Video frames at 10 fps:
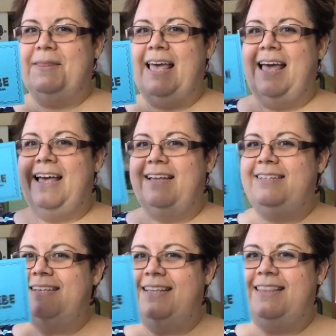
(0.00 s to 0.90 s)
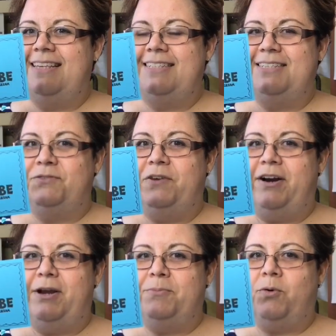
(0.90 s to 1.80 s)
And this is
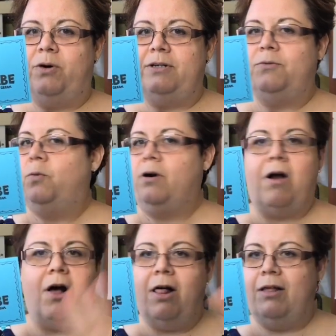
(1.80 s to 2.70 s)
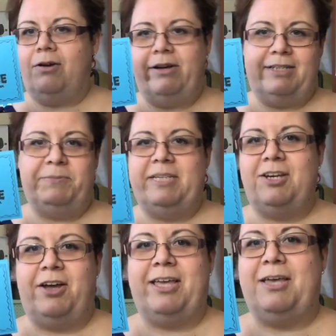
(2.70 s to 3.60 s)
very important. We're all going to be
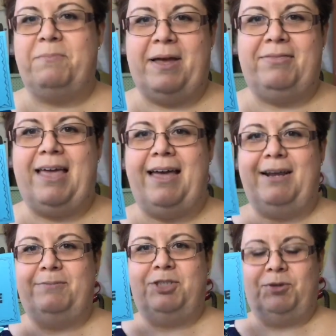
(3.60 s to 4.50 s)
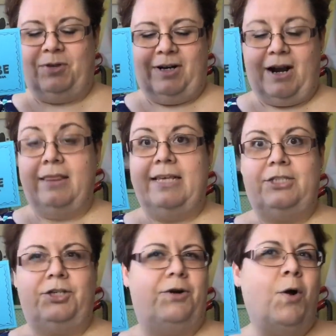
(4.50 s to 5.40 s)
talking about that, I'm sure,
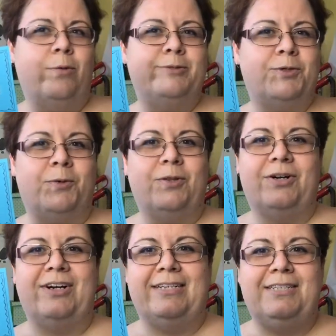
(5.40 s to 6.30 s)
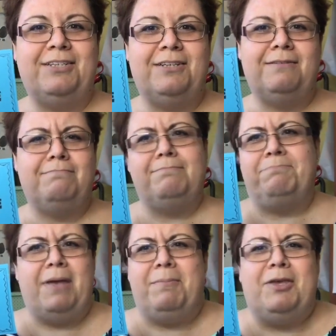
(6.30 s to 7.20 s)
unless you're a homeschooler and
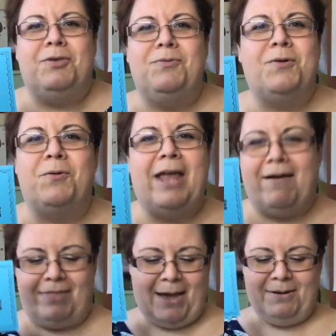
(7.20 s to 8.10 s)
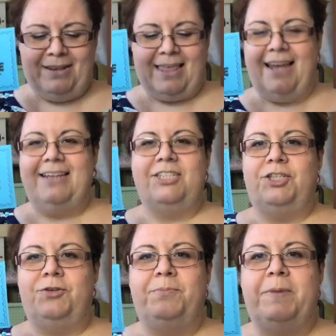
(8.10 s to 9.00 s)
maybe you don't have that
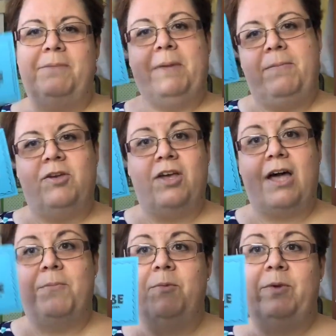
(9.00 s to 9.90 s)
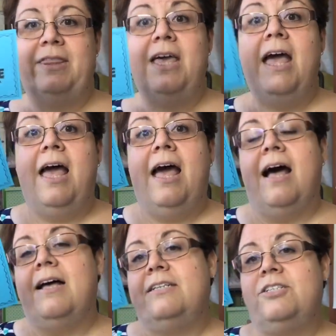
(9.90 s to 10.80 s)
issue, but maybe you can come up with,
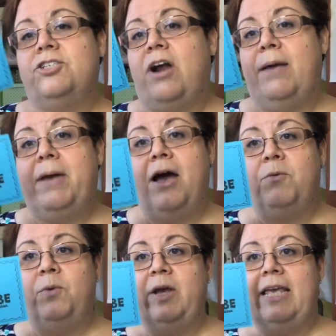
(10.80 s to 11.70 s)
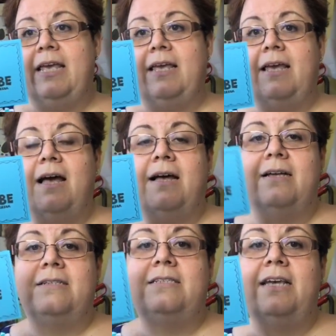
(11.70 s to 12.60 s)
describe how we
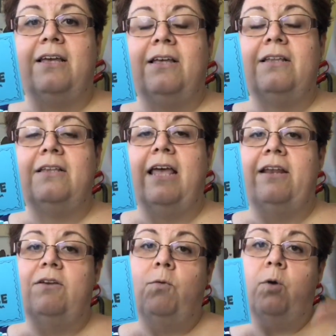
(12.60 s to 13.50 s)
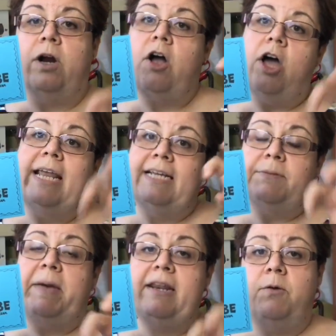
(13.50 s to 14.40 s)
sit and work on
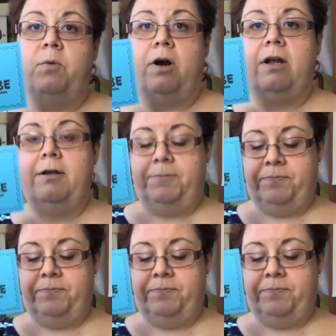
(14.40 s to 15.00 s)
independent work.